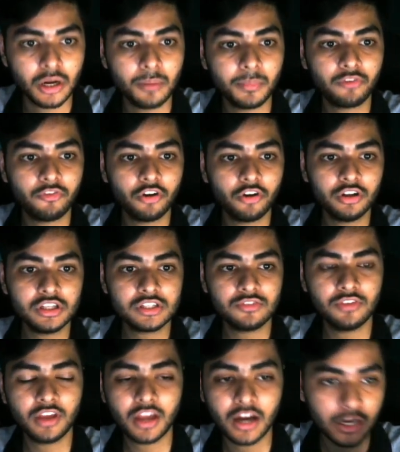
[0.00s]
But for this
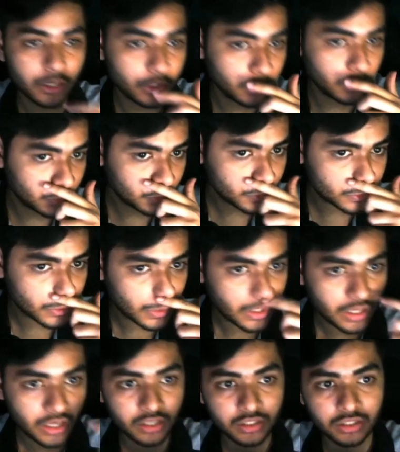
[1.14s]
we can't use
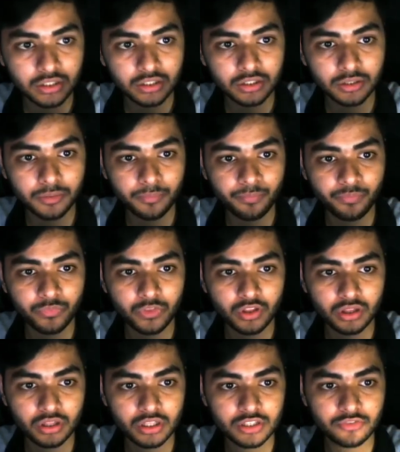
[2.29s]

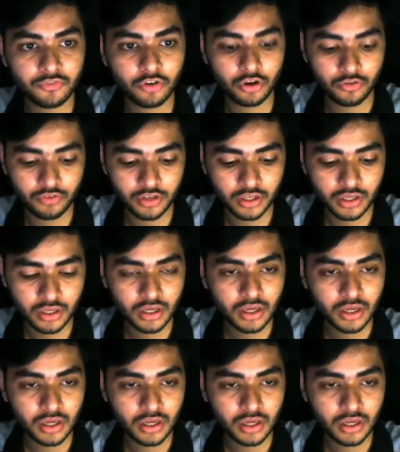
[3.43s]
this following